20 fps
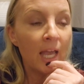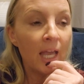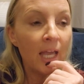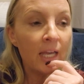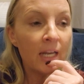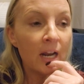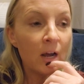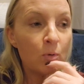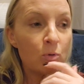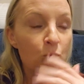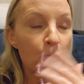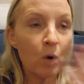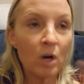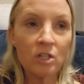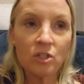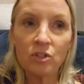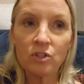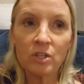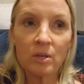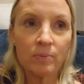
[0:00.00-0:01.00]
and I was
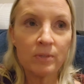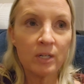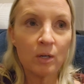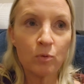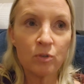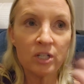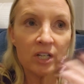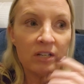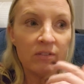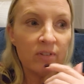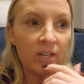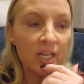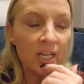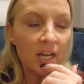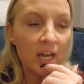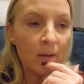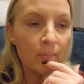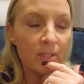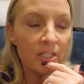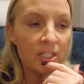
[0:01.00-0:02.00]
watching something on TV.
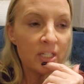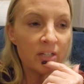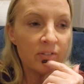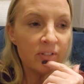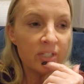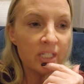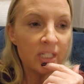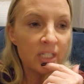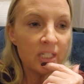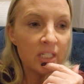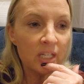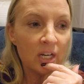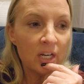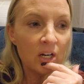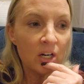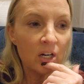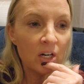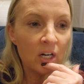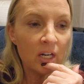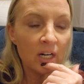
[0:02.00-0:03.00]
I had my TV in
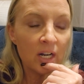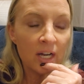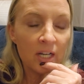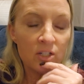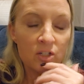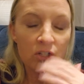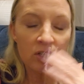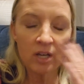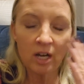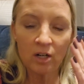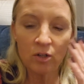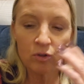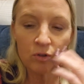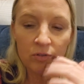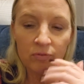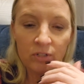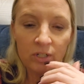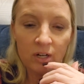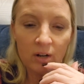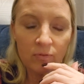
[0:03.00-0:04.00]
there and I had just kind of
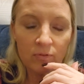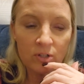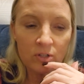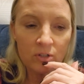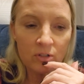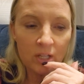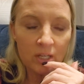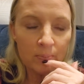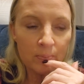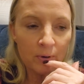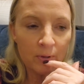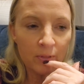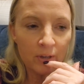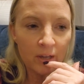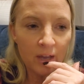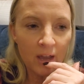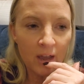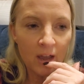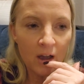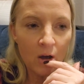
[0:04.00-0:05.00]
drifted off to sleep on the
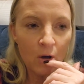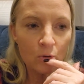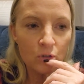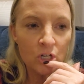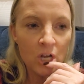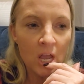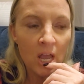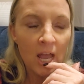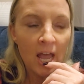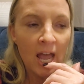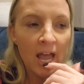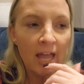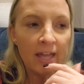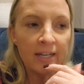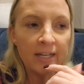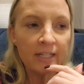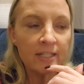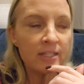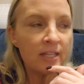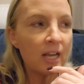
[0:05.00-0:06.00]
couch.
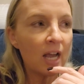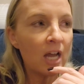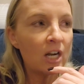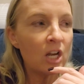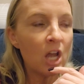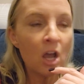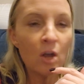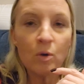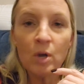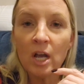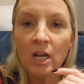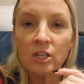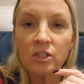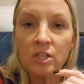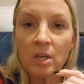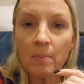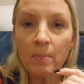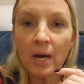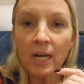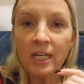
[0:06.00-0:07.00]
And next thing I know,
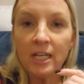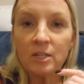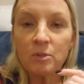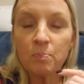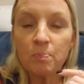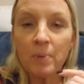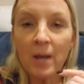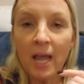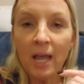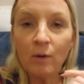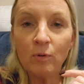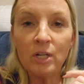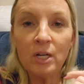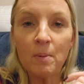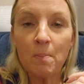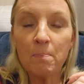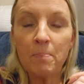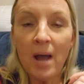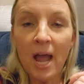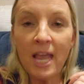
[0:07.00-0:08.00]
somebody is pounding
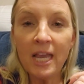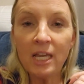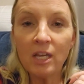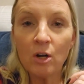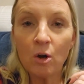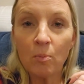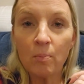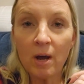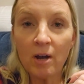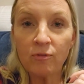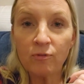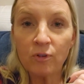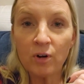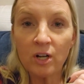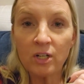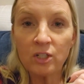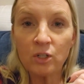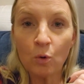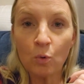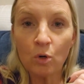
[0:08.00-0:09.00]
and banging on my
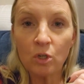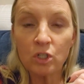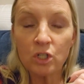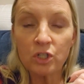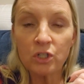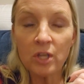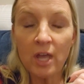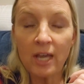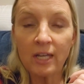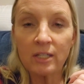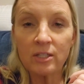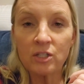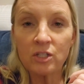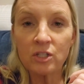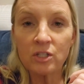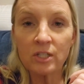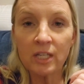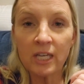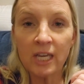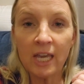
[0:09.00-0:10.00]
front door, just like
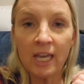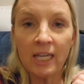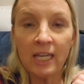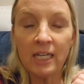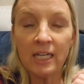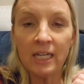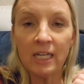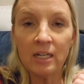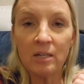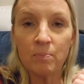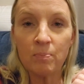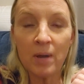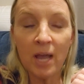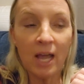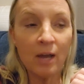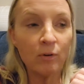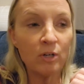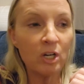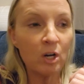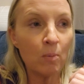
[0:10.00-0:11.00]
kicking it and
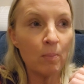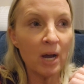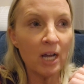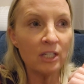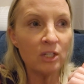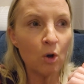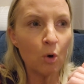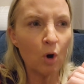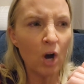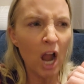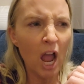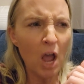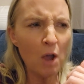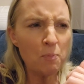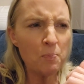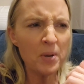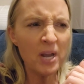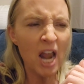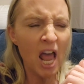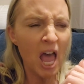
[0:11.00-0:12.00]
pounding on my door.
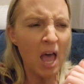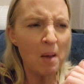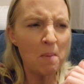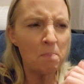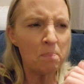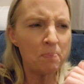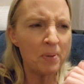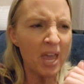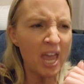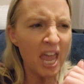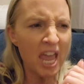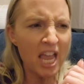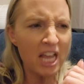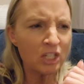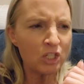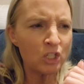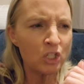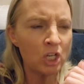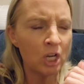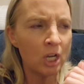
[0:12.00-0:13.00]
Open up,
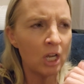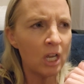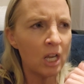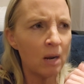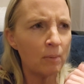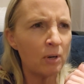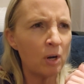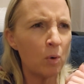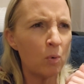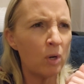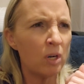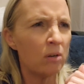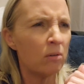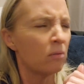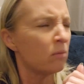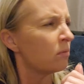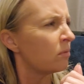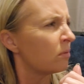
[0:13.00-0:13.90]
bitch! And I'm going,